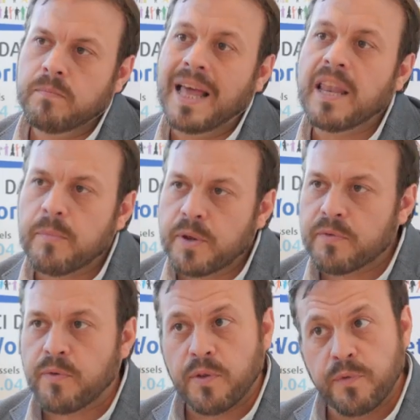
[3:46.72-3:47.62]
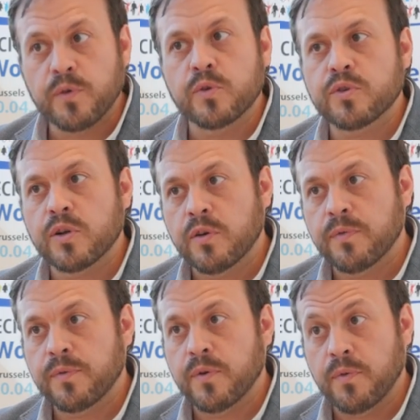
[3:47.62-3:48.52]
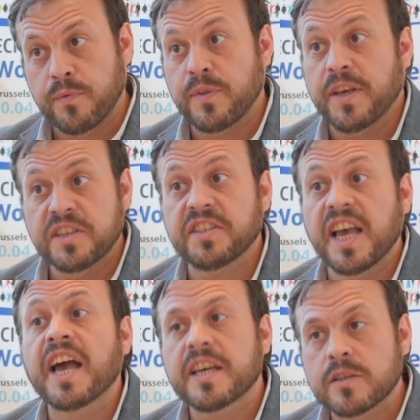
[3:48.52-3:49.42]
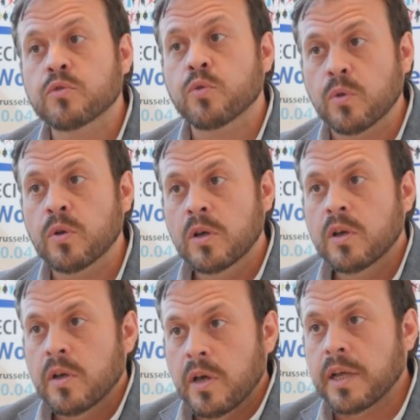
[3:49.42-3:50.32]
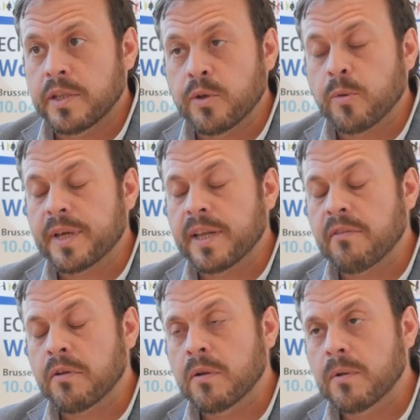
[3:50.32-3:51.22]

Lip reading: element for the future of the ECI as a tool at the European level.